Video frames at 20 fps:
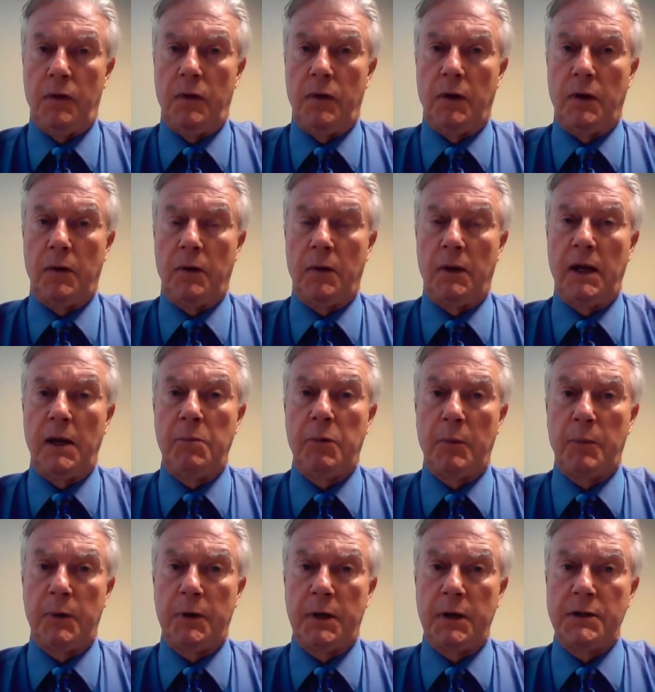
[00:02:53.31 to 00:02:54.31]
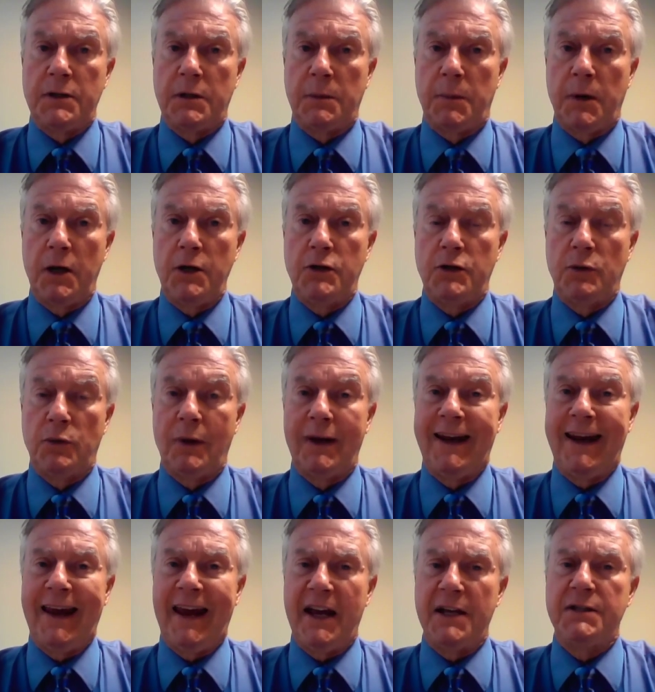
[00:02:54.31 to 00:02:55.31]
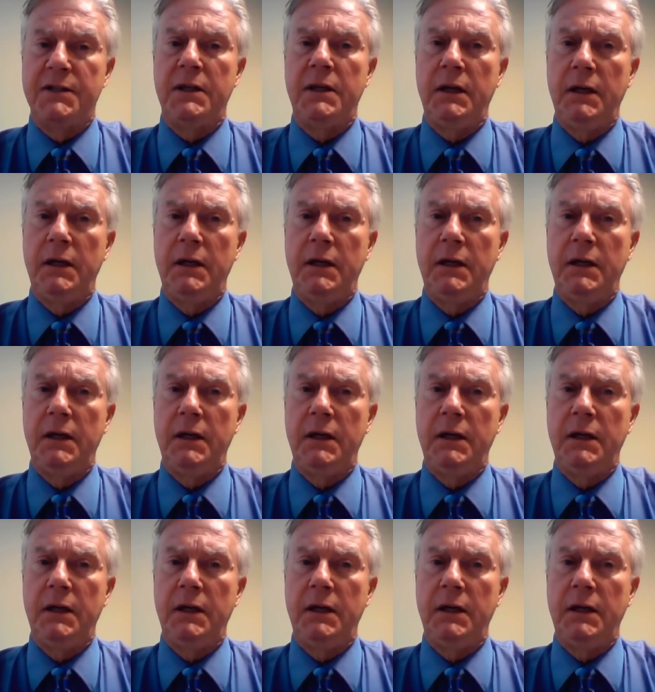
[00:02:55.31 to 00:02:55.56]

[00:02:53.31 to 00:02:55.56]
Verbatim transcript: The labor participation rate has